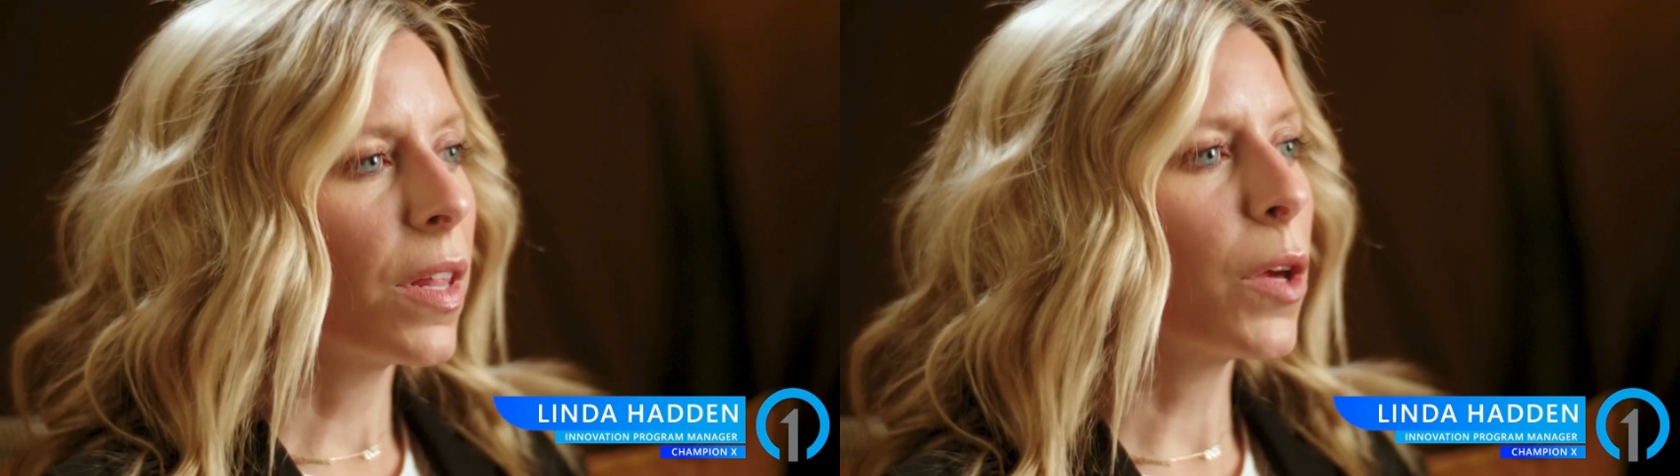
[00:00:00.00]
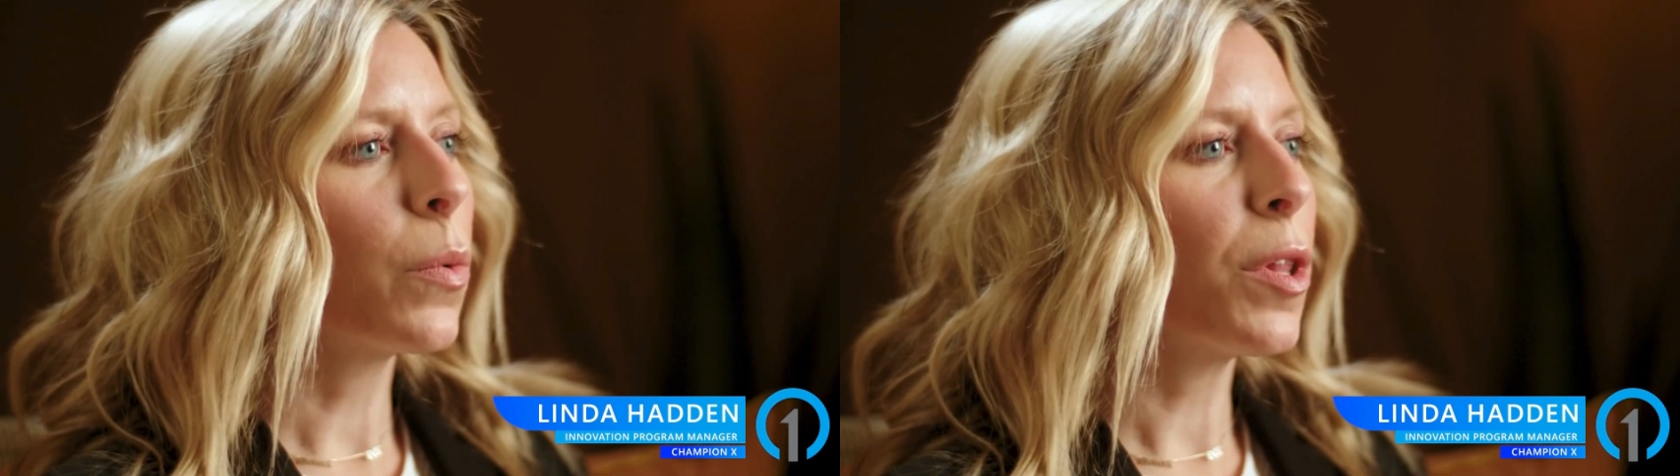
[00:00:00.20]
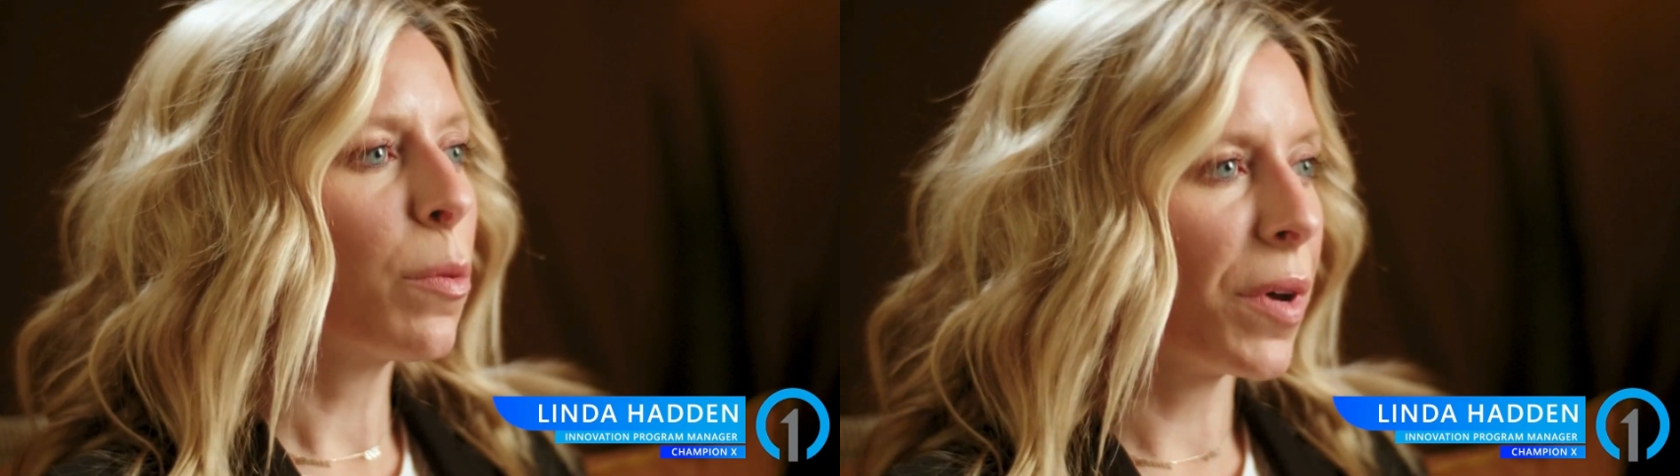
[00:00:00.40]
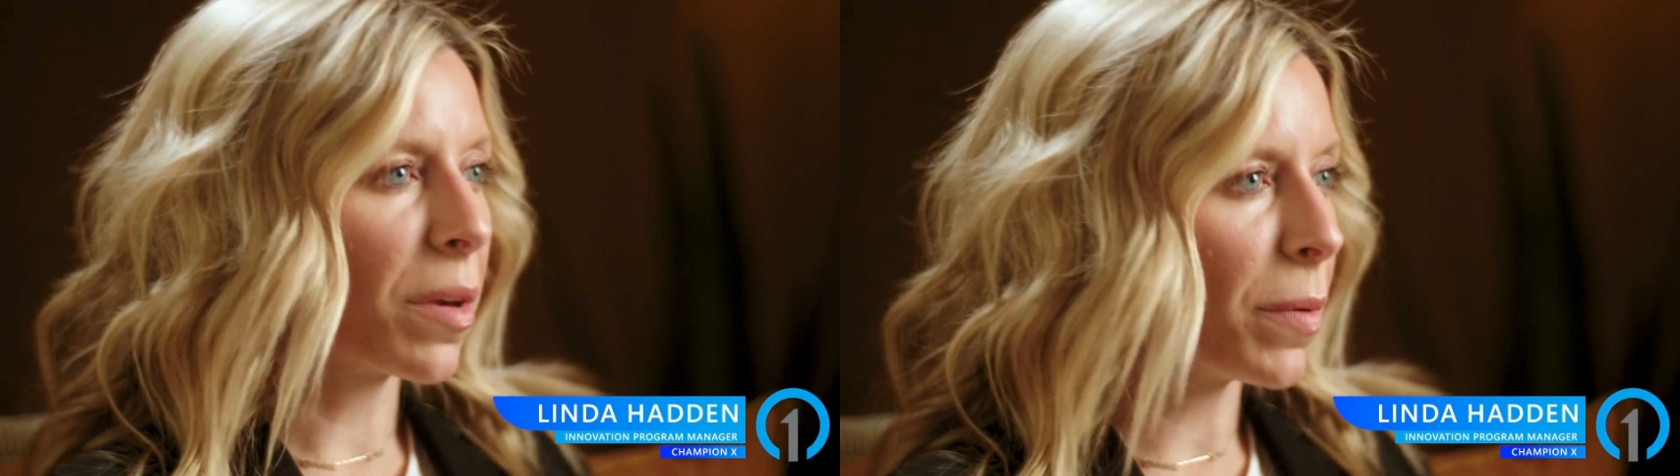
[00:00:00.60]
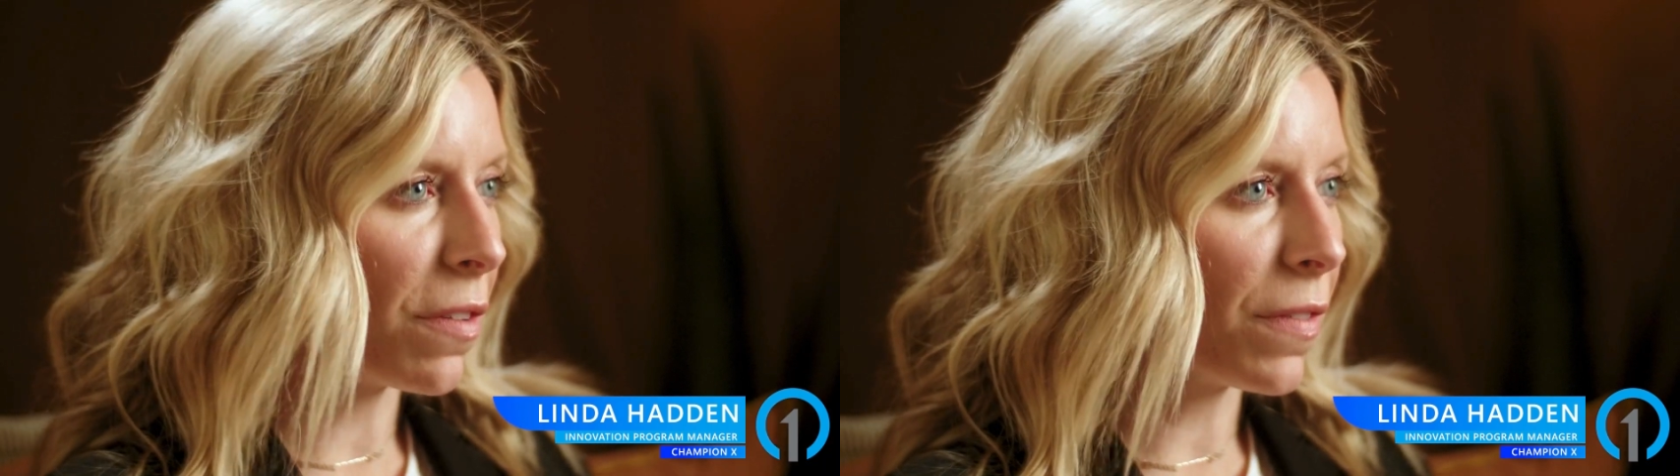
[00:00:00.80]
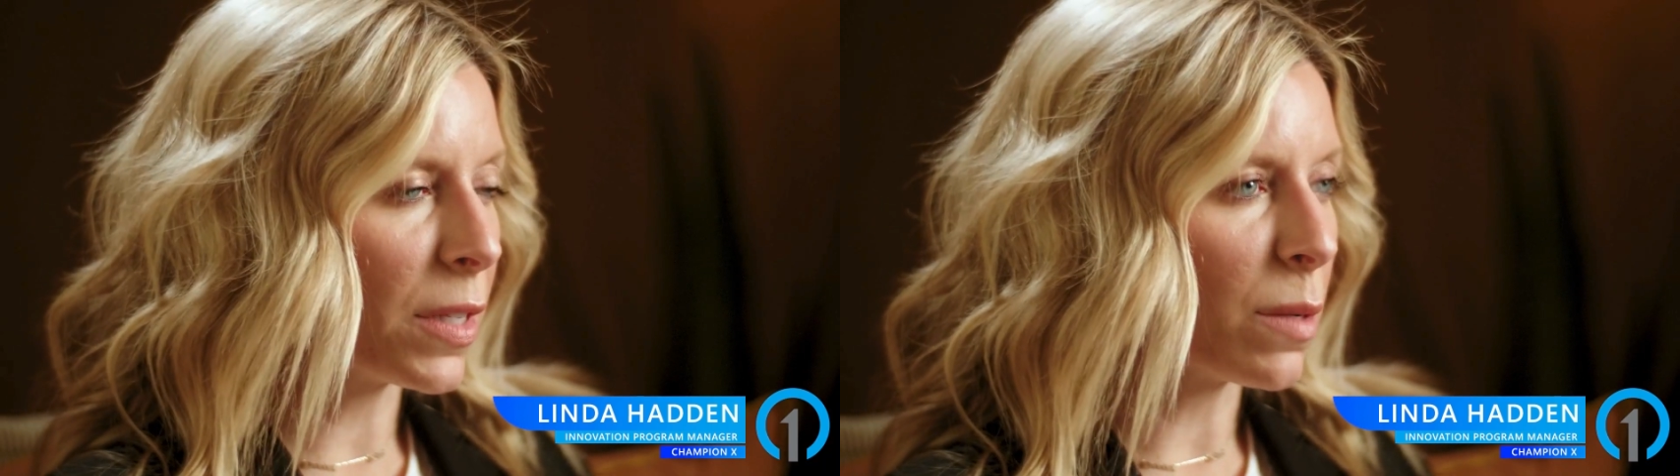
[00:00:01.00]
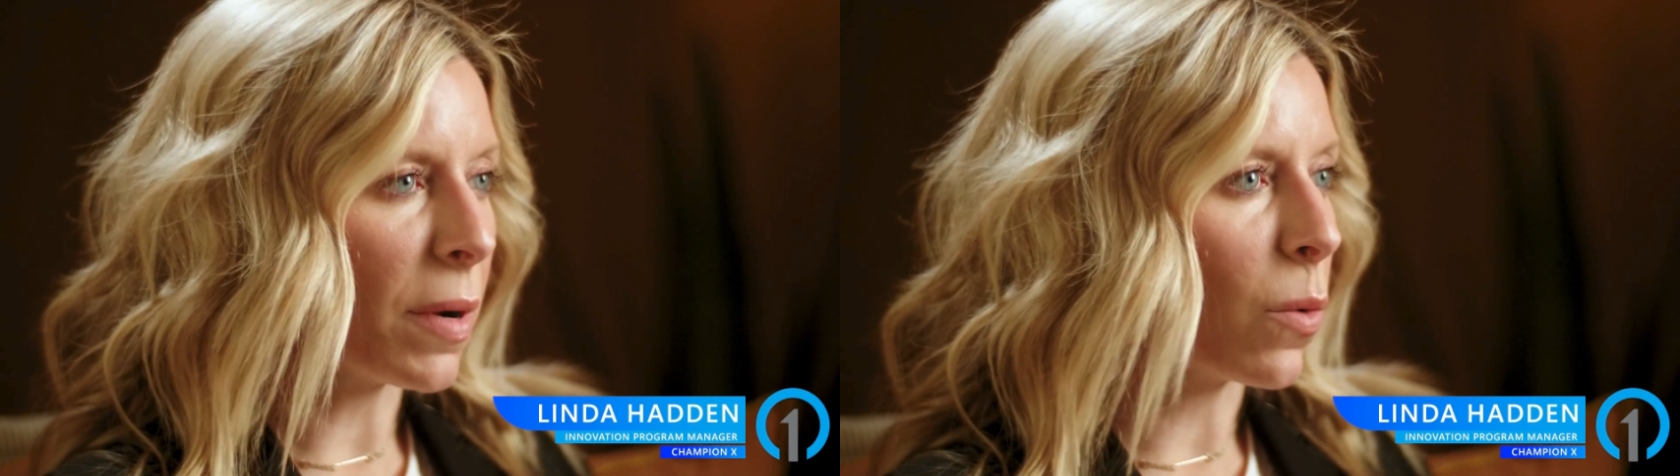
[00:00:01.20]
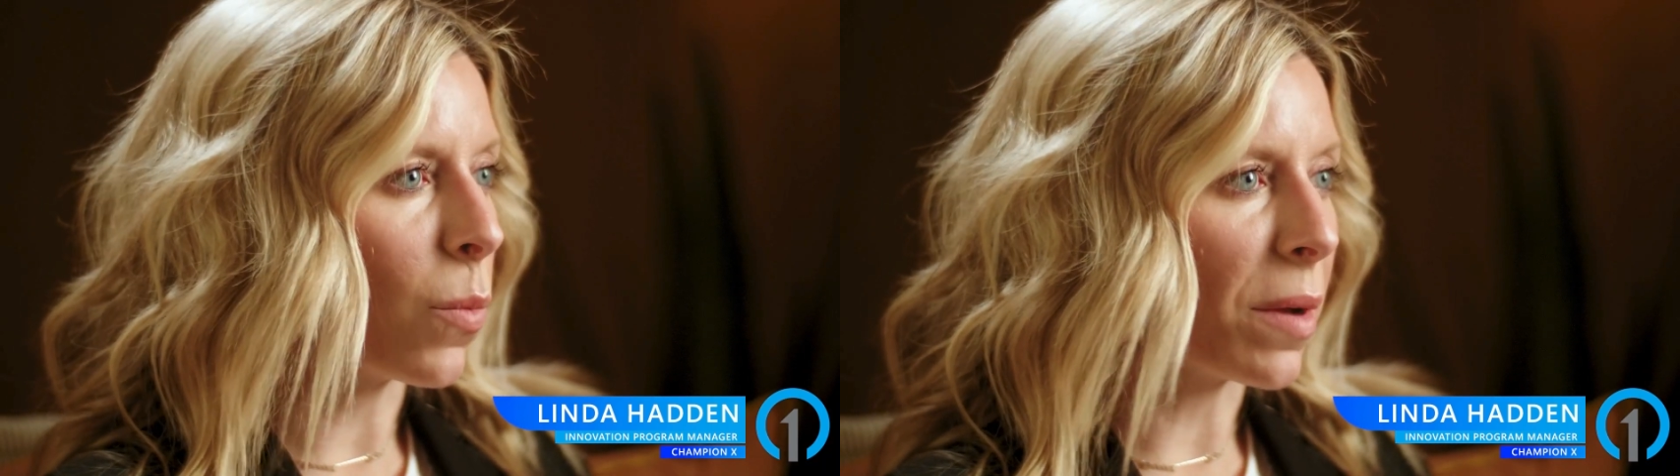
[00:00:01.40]
think one of the big benefits
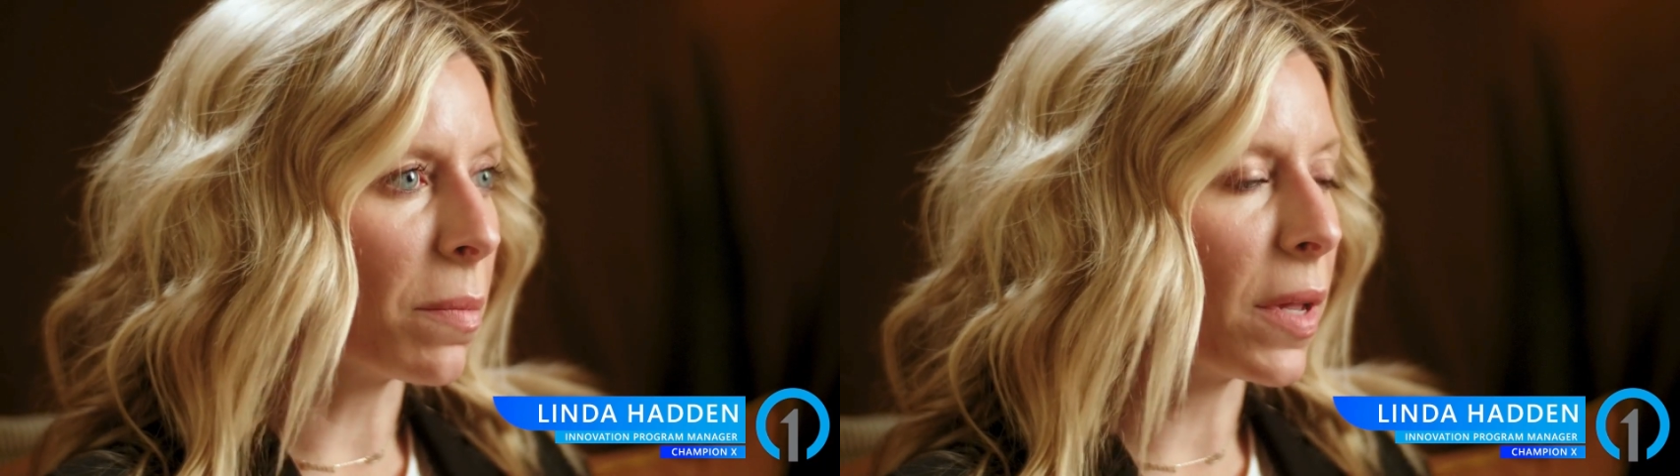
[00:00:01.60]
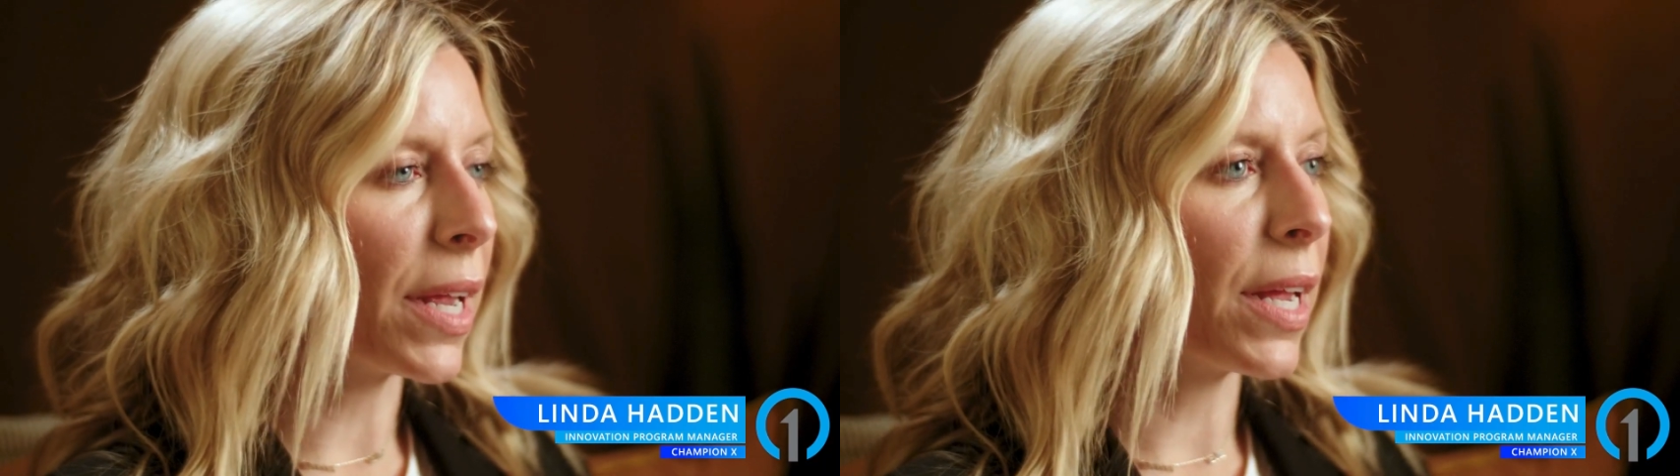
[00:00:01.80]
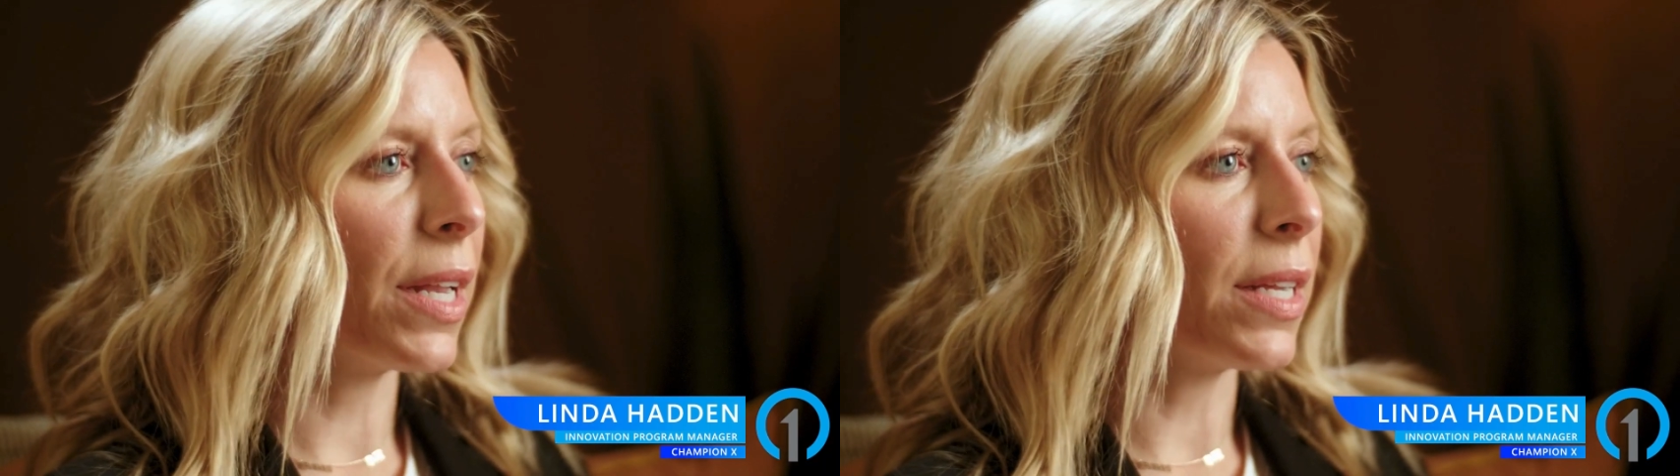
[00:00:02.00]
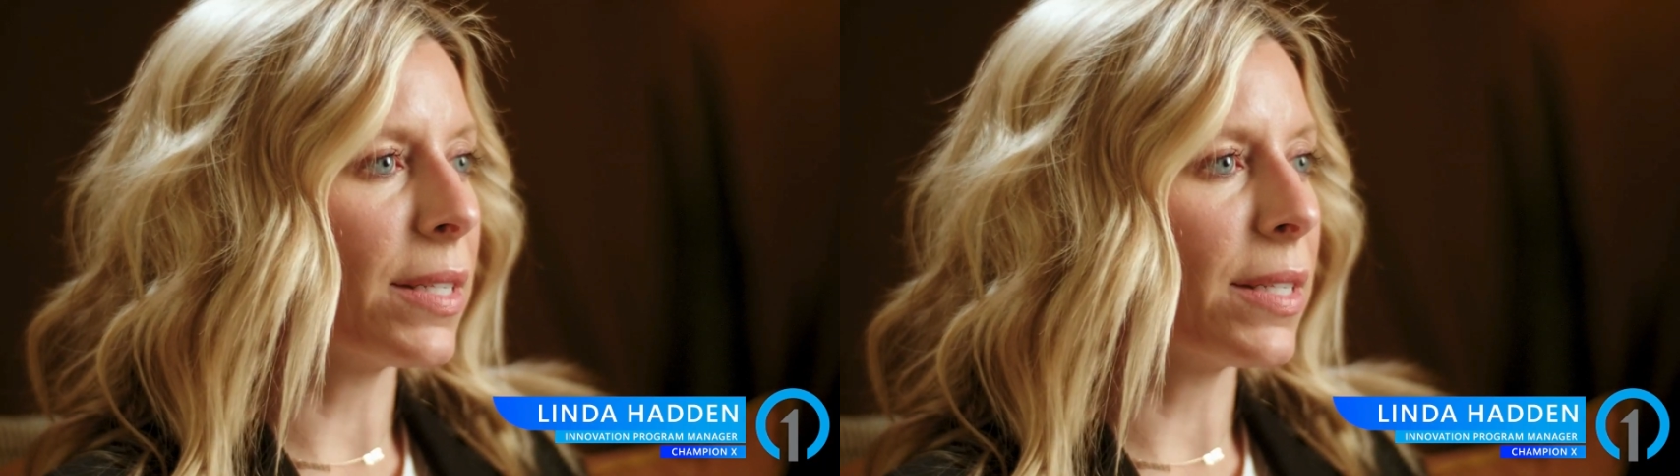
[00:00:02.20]
about OnePlan is